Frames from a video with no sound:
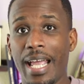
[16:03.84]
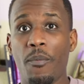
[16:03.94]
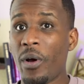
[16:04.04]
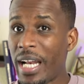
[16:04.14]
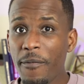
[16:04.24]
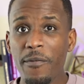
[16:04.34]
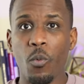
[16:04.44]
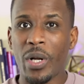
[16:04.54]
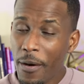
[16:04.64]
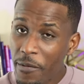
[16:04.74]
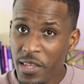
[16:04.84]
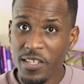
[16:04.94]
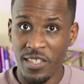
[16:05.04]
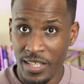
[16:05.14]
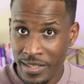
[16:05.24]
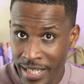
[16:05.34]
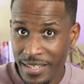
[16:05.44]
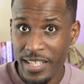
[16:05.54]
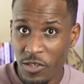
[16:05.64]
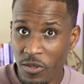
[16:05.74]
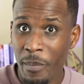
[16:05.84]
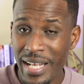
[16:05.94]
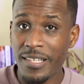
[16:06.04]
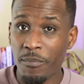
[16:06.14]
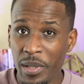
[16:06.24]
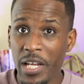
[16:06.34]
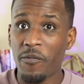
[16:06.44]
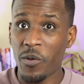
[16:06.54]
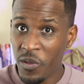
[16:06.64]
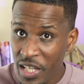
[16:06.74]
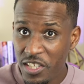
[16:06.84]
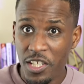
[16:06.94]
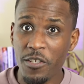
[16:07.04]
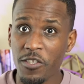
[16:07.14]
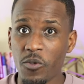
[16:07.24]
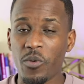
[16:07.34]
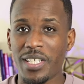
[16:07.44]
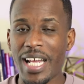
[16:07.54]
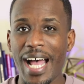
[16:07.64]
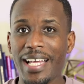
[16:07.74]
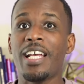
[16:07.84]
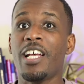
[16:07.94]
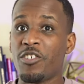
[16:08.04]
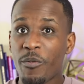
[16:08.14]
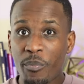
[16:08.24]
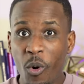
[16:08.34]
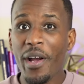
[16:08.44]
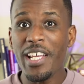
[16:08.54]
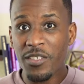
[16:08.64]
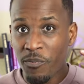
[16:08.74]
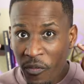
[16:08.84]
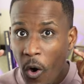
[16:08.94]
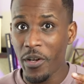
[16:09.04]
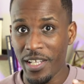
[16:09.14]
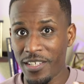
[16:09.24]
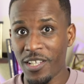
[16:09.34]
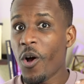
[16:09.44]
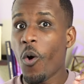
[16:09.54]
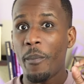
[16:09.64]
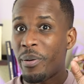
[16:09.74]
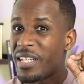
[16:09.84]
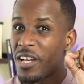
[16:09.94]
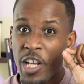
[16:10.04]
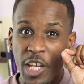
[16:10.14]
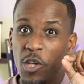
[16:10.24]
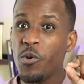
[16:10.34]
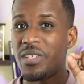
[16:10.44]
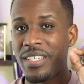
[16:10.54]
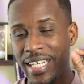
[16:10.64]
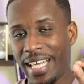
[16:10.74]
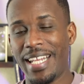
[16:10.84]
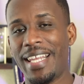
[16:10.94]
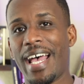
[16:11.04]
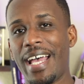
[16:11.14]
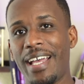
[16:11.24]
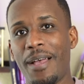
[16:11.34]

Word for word: in whatever whatever the statistics are meant to be for this year's suicide, your boy is focused on putting a huge dent in that.